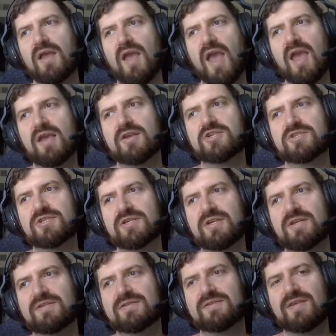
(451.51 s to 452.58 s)

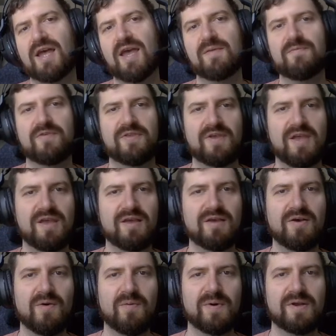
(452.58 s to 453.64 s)
ancient type thing
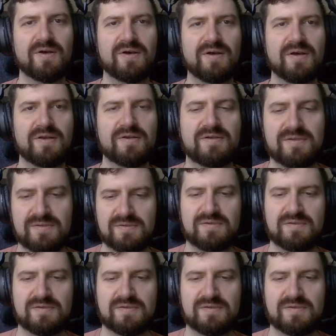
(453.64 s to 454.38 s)
going on.